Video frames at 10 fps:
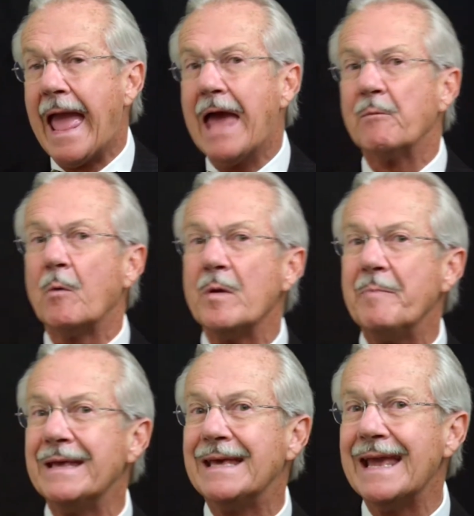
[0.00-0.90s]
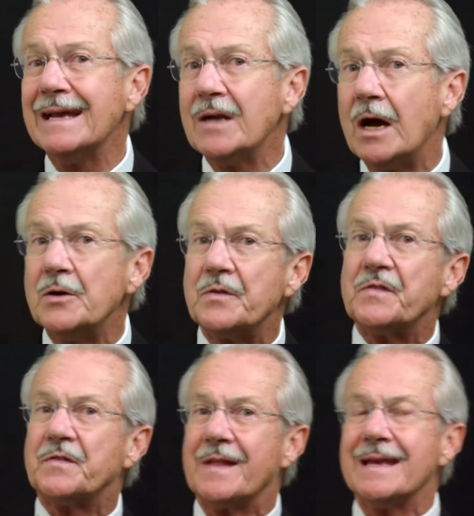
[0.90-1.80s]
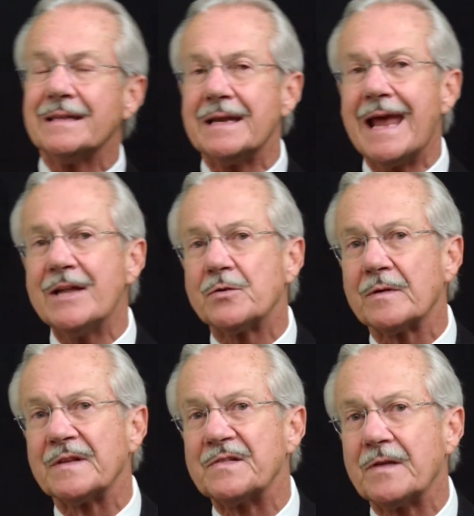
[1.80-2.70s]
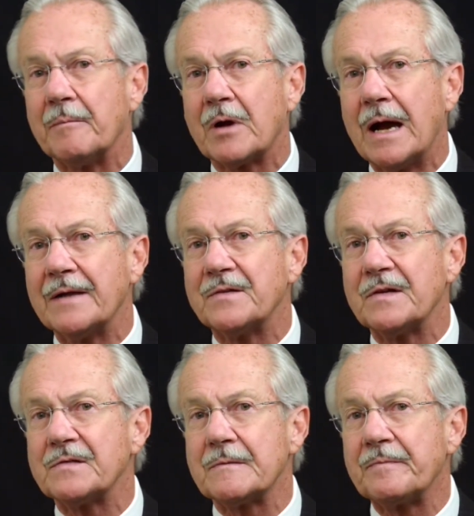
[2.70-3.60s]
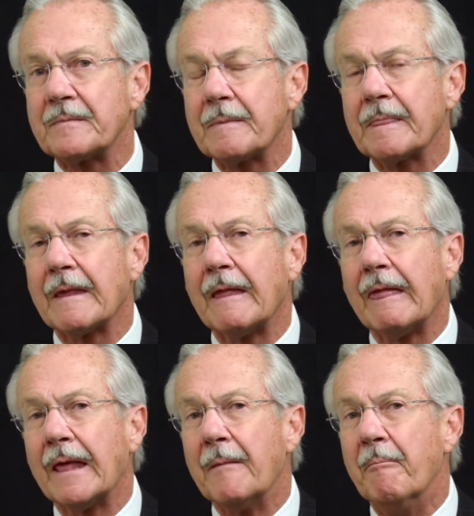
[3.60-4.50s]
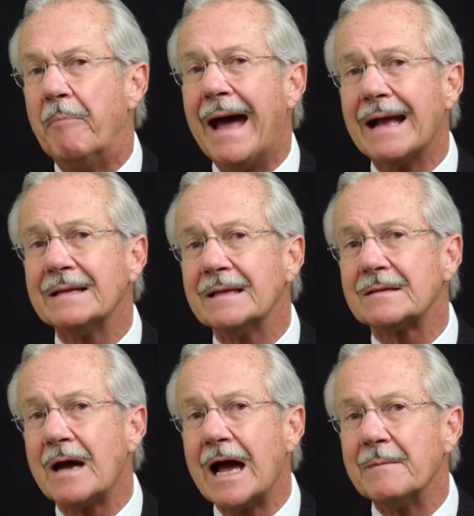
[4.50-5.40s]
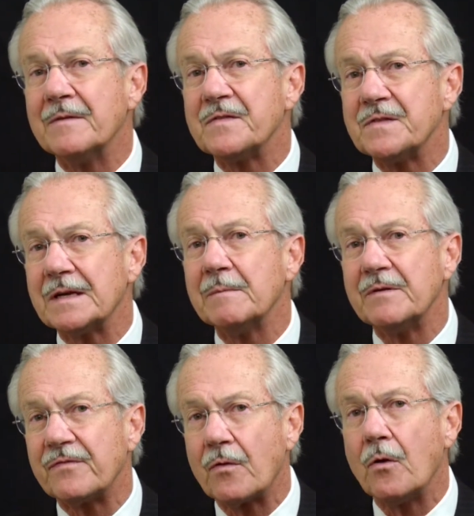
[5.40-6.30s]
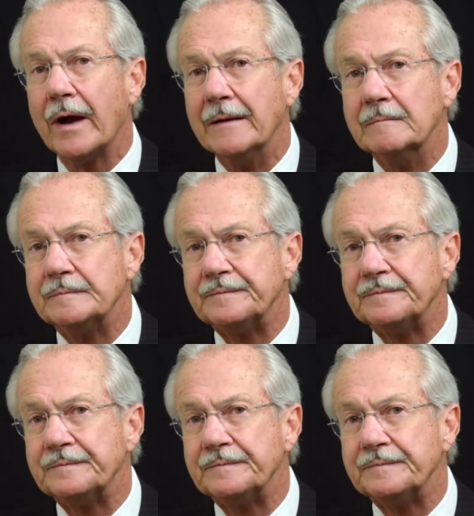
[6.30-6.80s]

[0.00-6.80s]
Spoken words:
And when we began to understand the nature of the subconscious, back in the time of Sigmund Freud,